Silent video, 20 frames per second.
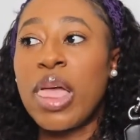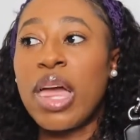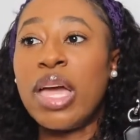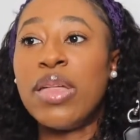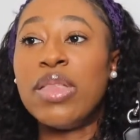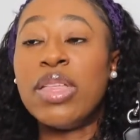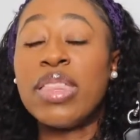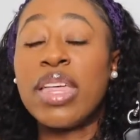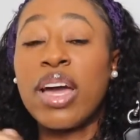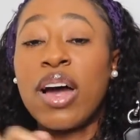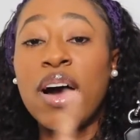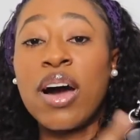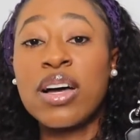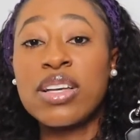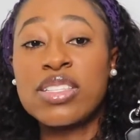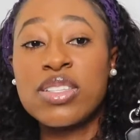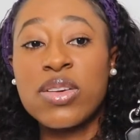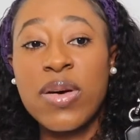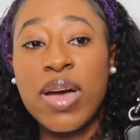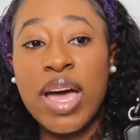And then they
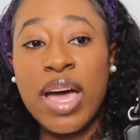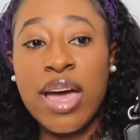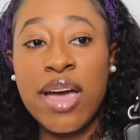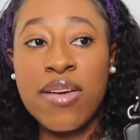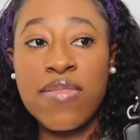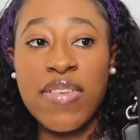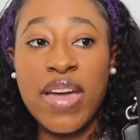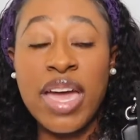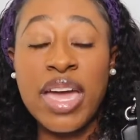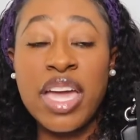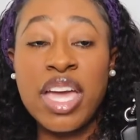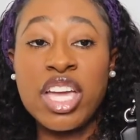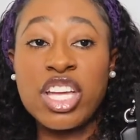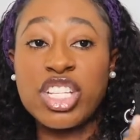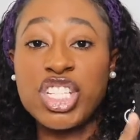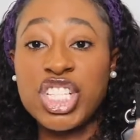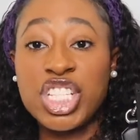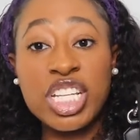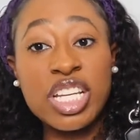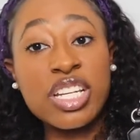also have a
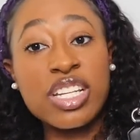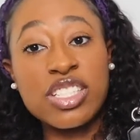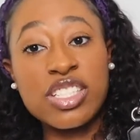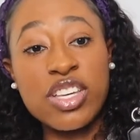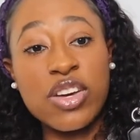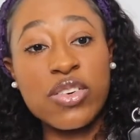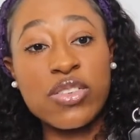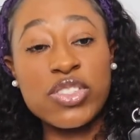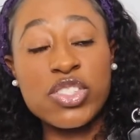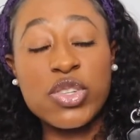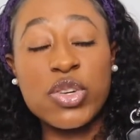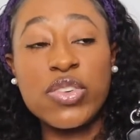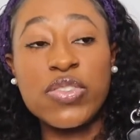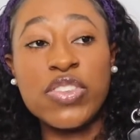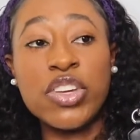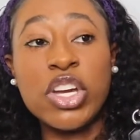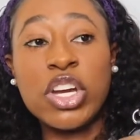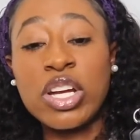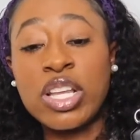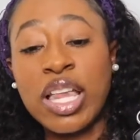cheetah tote, so if
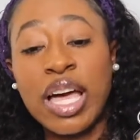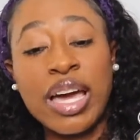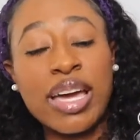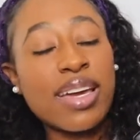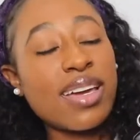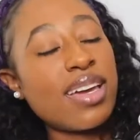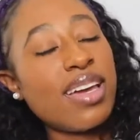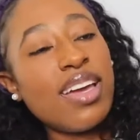you're like